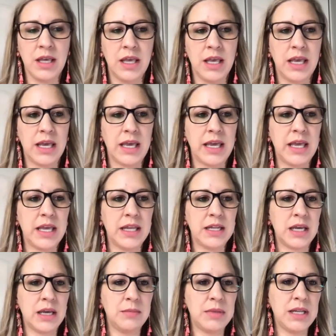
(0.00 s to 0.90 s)
And
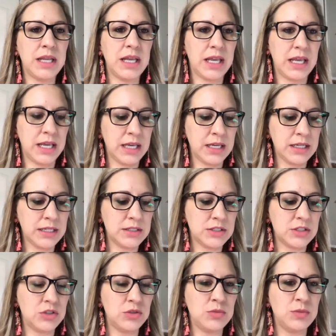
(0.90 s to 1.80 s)
I'm going to add it
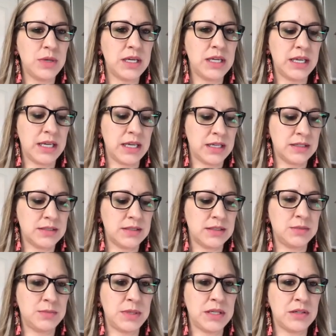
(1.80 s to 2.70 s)
to my
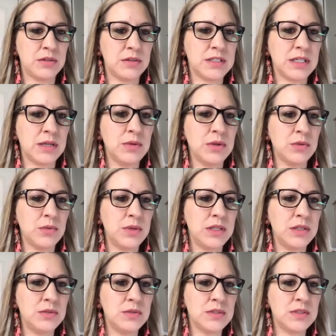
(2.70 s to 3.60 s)
assets panel because I want to
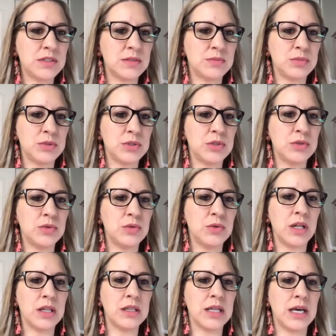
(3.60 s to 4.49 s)
reuse this blue
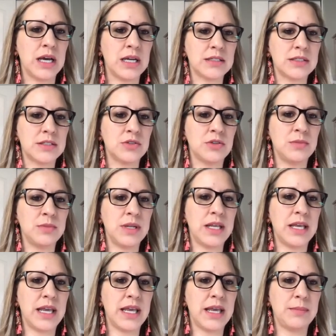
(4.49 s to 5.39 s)
a lot. So I'm going
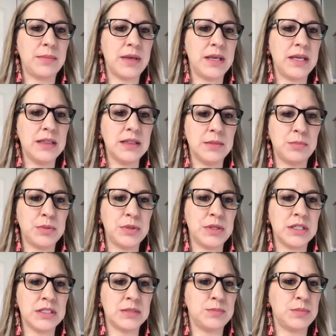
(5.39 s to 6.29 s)
to hit the
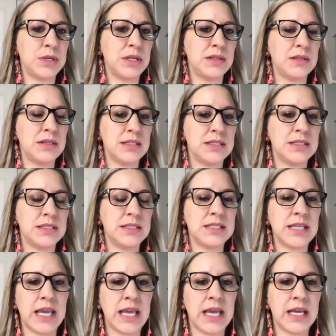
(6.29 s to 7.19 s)
plus button that says
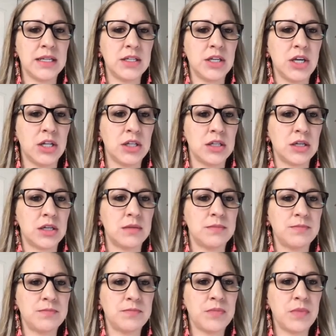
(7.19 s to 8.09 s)
add color,
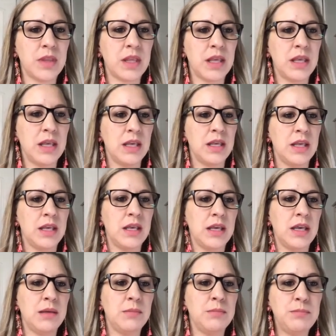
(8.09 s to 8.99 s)

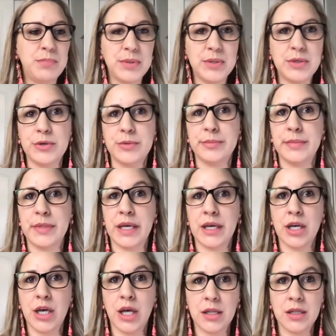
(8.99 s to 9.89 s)
and boom, that
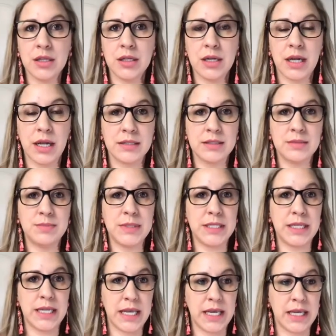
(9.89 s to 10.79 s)
color has
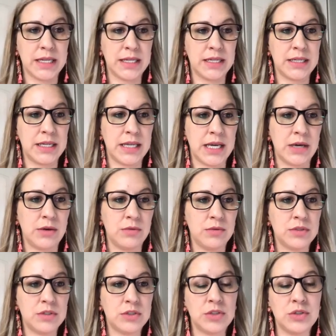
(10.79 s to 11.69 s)
been added now
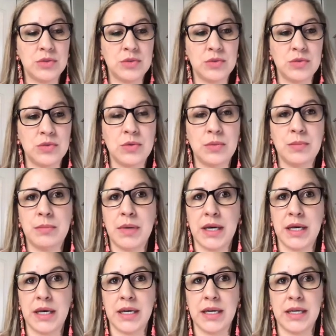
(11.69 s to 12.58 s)
to
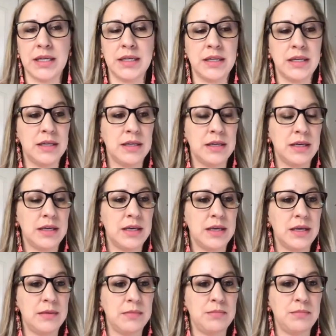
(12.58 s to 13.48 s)
my
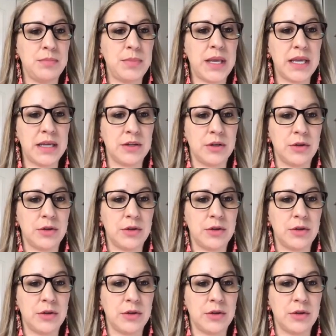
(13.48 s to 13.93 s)
panel.